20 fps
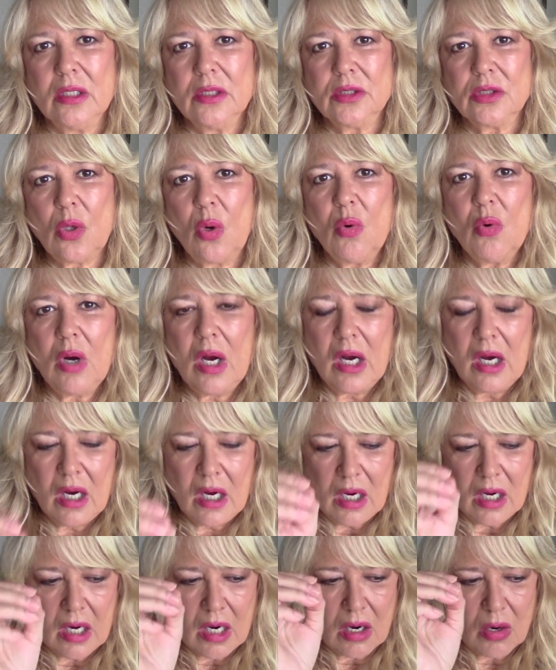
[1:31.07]
So
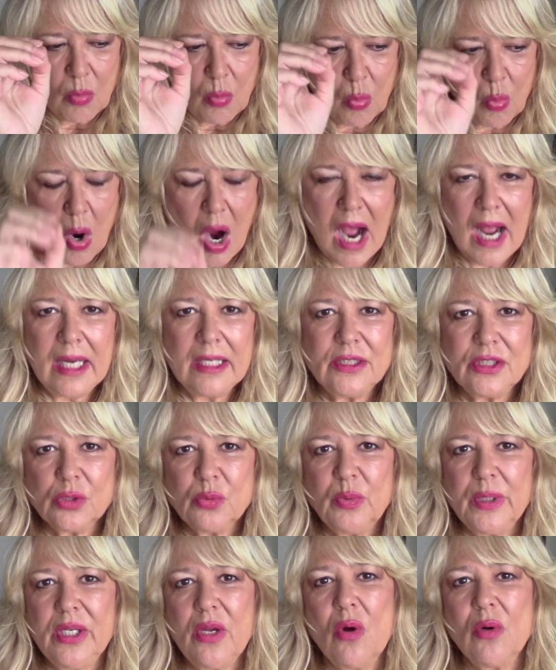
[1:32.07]
why
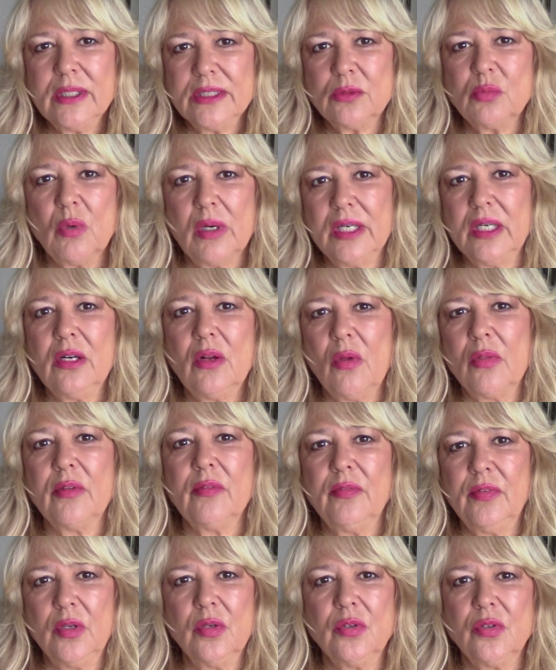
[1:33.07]
do we always want to know
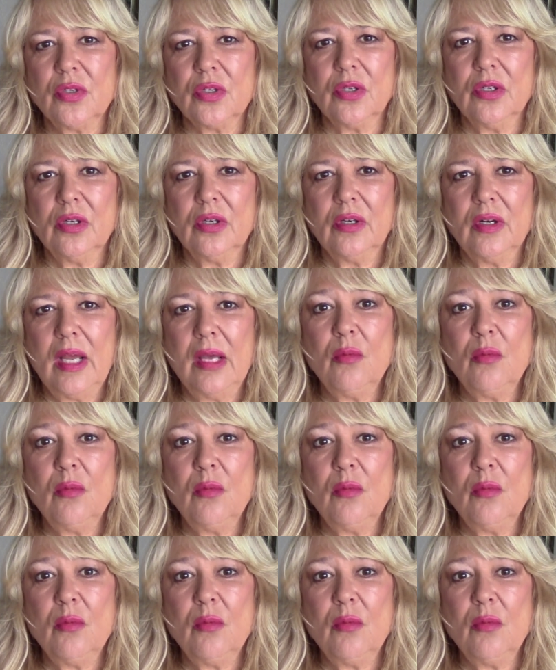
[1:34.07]
the future?